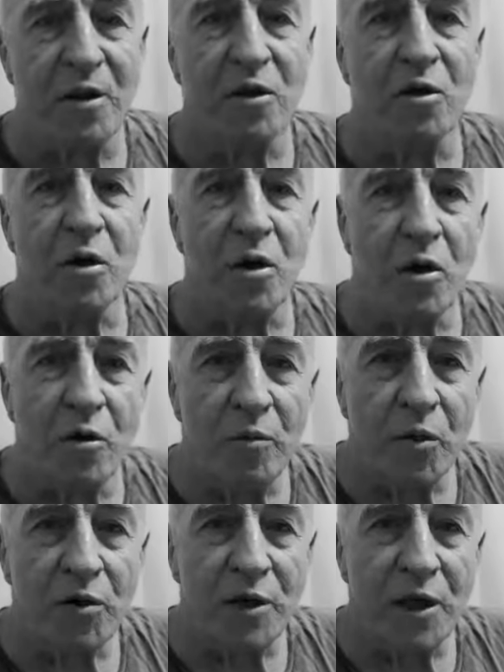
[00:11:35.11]
Your whole
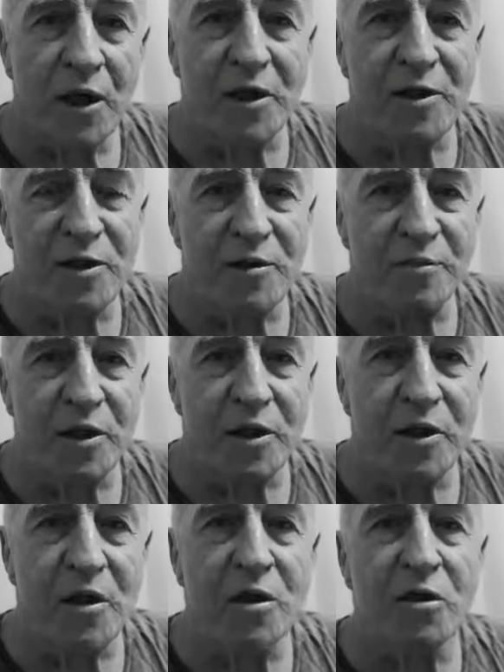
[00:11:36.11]
body has to be
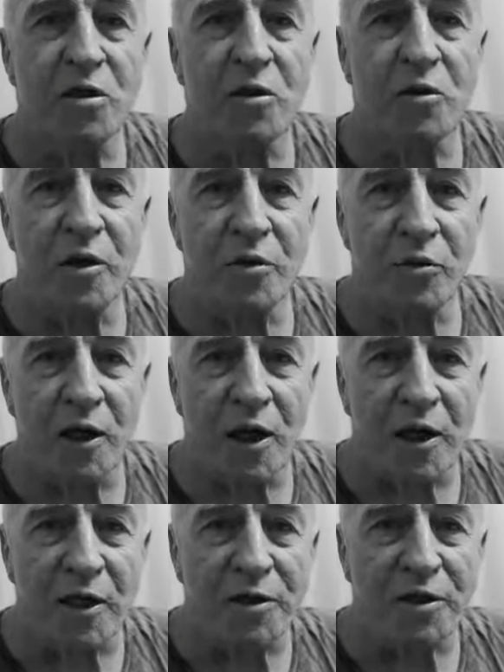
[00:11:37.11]
totally
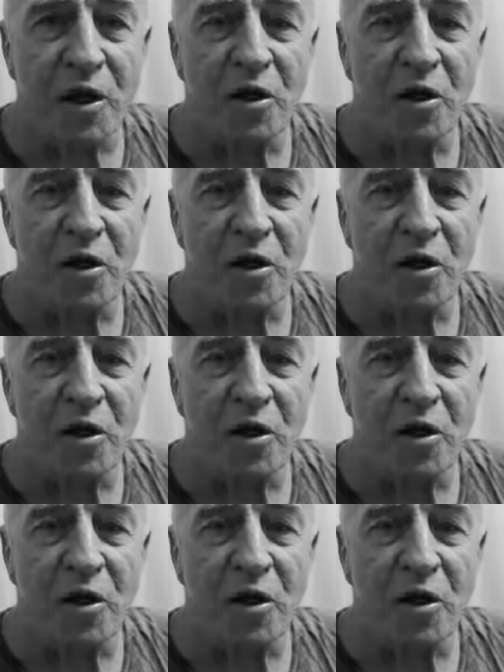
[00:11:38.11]
relaxed.